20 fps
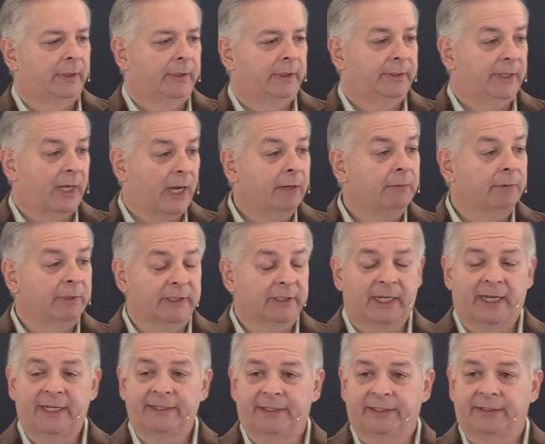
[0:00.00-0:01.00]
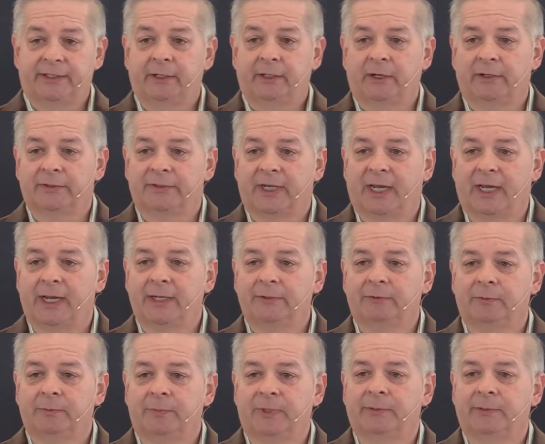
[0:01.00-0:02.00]
Now, I realize that there are times
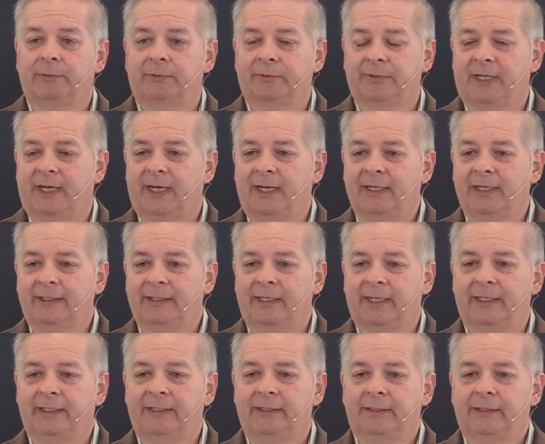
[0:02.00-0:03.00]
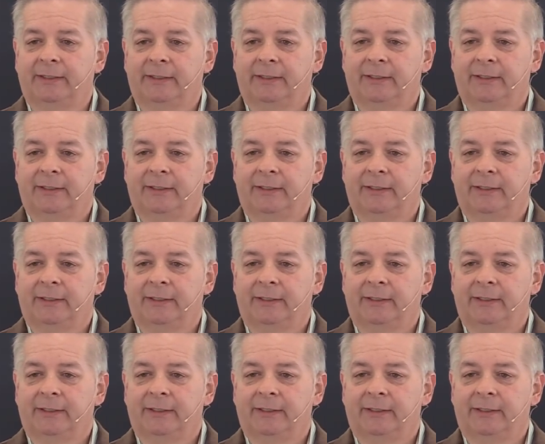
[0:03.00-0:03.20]
when people die and they